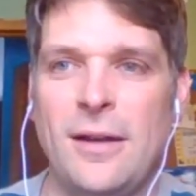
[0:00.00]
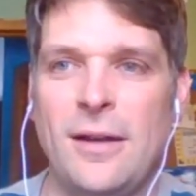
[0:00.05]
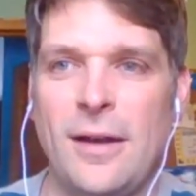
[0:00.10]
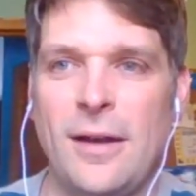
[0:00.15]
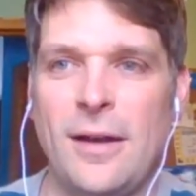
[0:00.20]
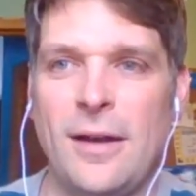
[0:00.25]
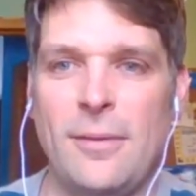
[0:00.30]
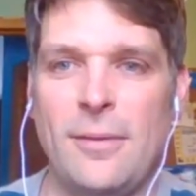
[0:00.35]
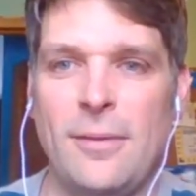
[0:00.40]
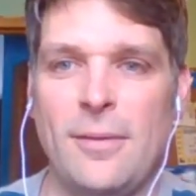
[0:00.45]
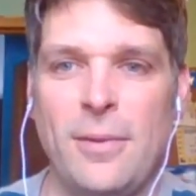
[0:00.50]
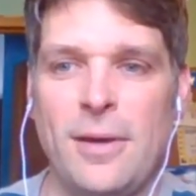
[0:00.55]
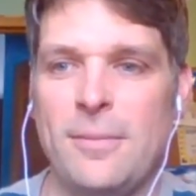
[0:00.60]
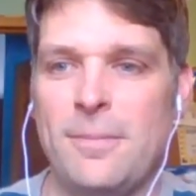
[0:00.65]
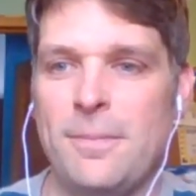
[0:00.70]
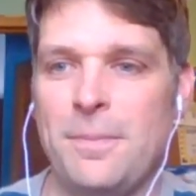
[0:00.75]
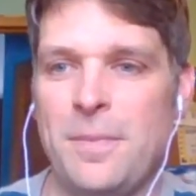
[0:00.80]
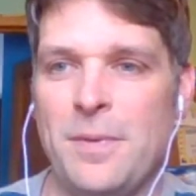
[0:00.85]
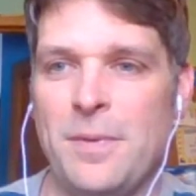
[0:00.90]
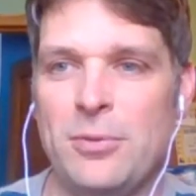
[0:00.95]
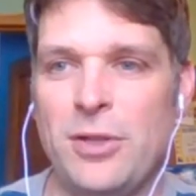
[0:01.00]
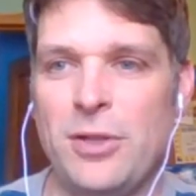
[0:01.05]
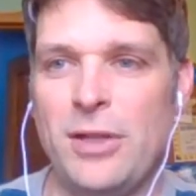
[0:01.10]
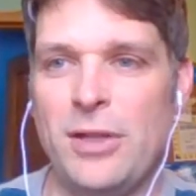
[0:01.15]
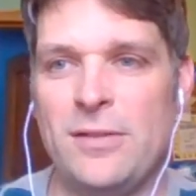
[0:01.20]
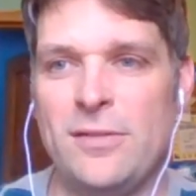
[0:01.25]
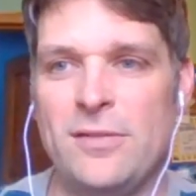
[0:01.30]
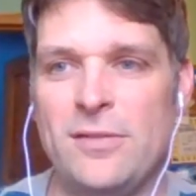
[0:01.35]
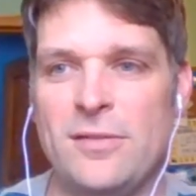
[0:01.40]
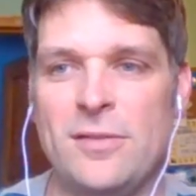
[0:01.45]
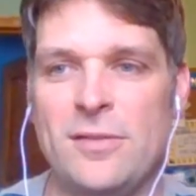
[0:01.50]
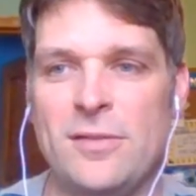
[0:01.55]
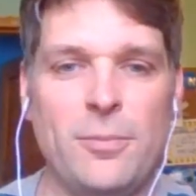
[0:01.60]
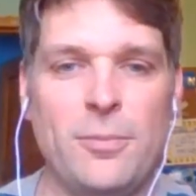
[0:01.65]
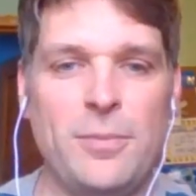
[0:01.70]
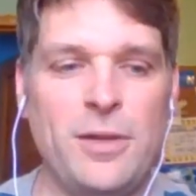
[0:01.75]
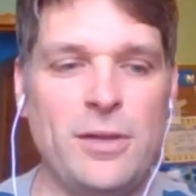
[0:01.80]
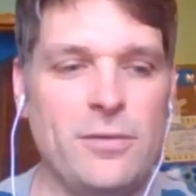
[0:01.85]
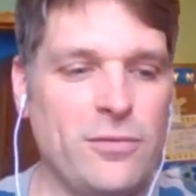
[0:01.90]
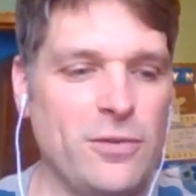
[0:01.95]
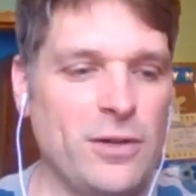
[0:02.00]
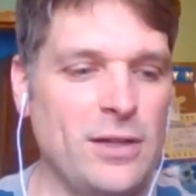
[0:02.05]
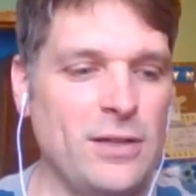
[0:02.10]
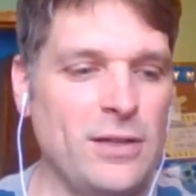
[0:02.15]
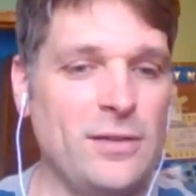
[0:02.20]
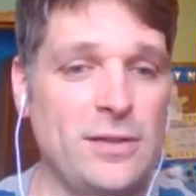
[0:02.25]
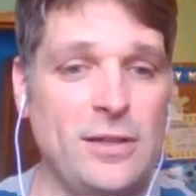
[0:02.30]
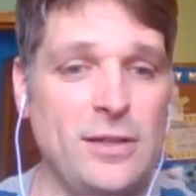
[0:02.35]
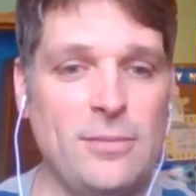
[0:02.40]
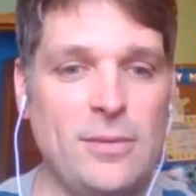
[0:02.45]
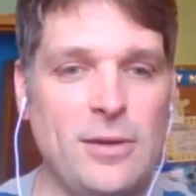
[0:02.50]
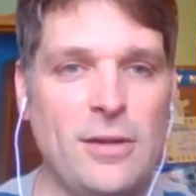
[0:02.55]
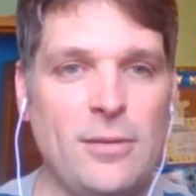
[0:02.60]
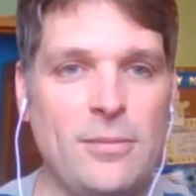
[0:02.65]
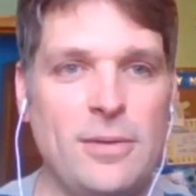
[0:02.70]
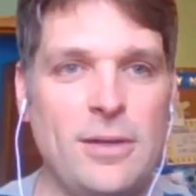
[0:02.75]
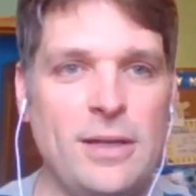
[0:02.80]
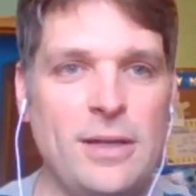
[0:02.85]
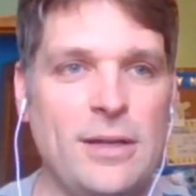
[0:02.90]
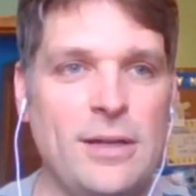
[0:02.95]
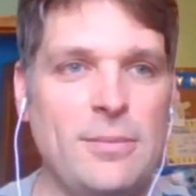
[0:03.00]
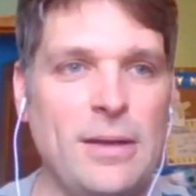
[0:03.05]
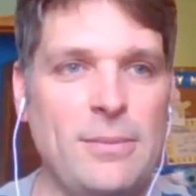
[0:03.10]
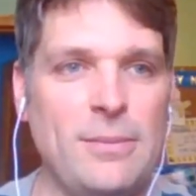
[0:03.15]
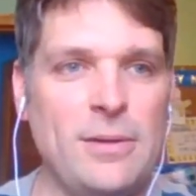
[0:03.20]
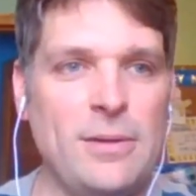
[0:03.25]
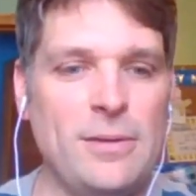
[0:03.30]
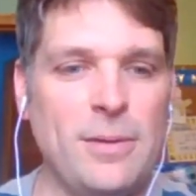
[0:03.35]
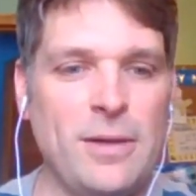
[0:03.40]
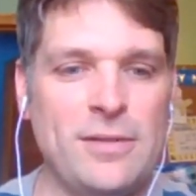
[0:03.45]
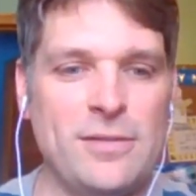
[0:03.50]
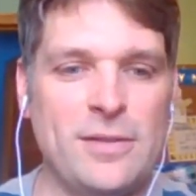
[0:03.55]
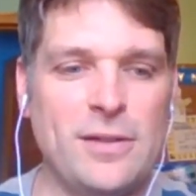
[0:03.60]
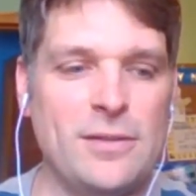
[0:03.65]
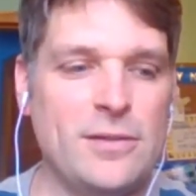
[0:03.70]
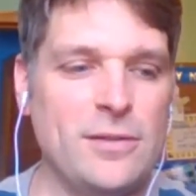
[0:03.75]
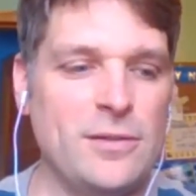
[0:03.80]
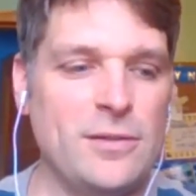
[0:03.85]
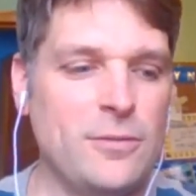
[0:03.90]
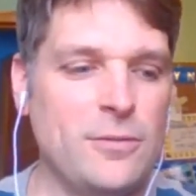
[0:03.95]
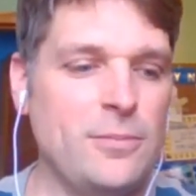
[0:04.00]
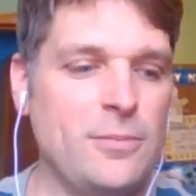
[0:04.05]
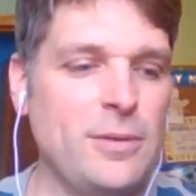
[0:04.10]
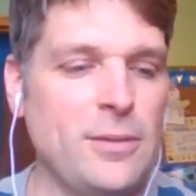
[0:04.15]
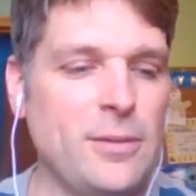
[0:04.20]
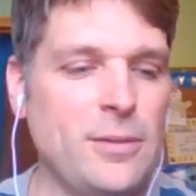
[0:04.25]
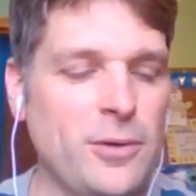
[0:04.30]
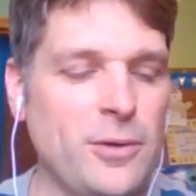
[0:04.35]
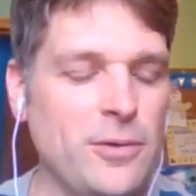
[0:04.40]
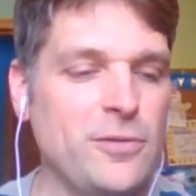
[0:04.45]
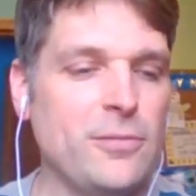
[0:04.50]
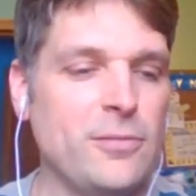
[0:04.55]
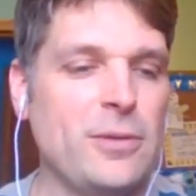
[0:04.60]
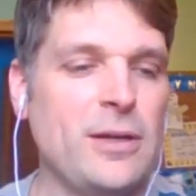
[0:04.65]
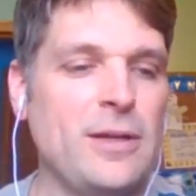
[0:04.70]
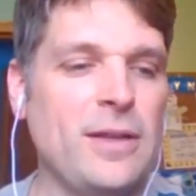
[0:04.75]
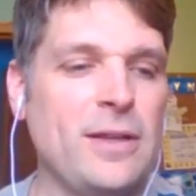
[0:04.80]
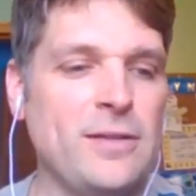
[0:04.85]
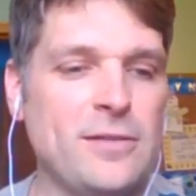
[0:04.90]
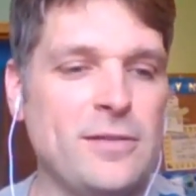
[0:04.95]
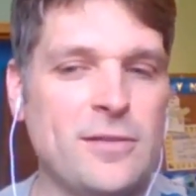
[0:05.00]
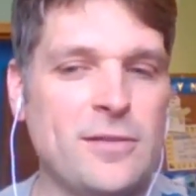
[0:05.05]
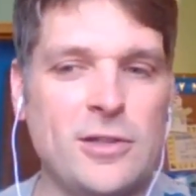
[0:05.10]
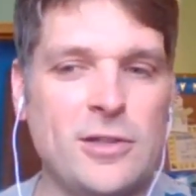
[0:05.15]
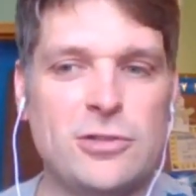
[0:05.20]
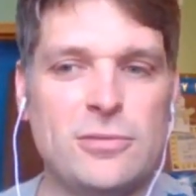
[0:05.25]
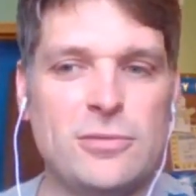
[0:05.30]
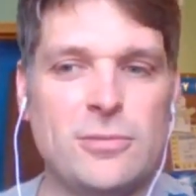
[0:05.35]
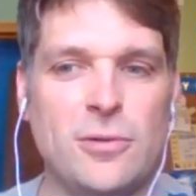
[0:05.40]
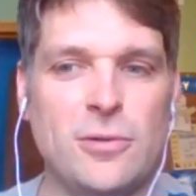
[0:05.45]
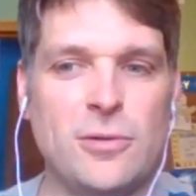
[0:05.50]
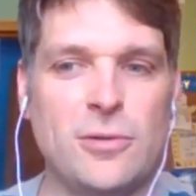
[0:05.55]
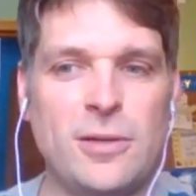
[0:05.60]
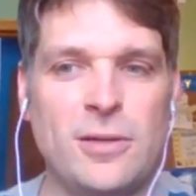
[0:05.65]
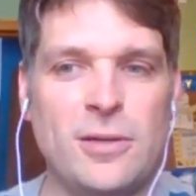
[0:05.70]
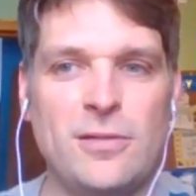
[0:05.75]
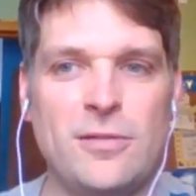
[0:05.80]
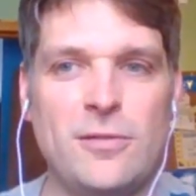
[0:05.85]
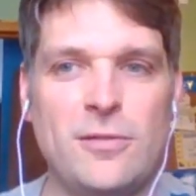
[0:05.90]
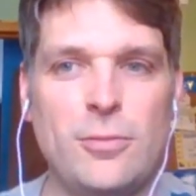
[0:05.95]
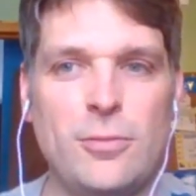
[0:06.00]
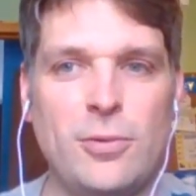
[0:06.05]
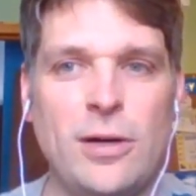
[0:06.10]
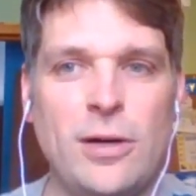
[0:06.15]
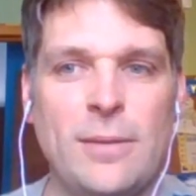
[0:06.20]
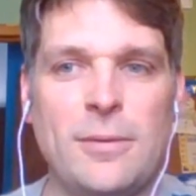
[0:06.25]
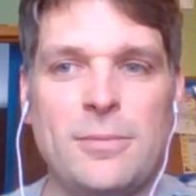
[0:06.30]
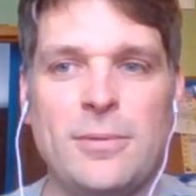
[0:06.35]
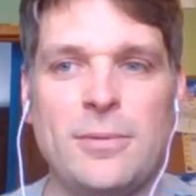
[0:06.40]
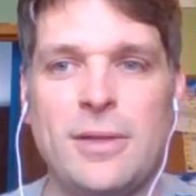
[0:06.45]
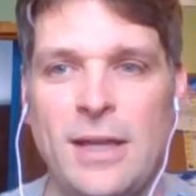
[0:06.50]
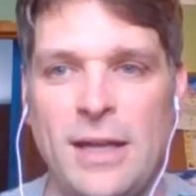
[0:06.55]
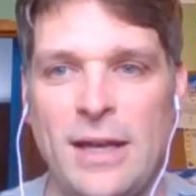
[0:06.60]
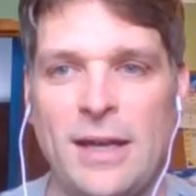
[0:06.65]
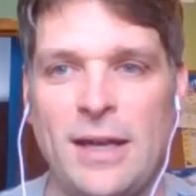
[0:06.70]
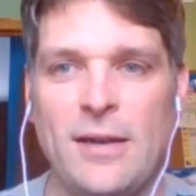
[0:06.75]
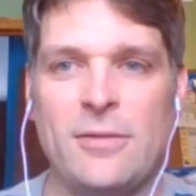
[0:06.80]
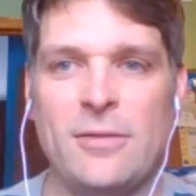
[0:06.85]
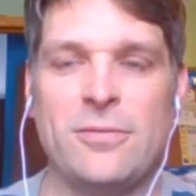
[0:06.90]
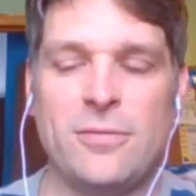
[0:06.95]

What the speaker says: But please don't be afraid to email me, and maybe the best thing to do would be to post them on that discussion board, because you probably have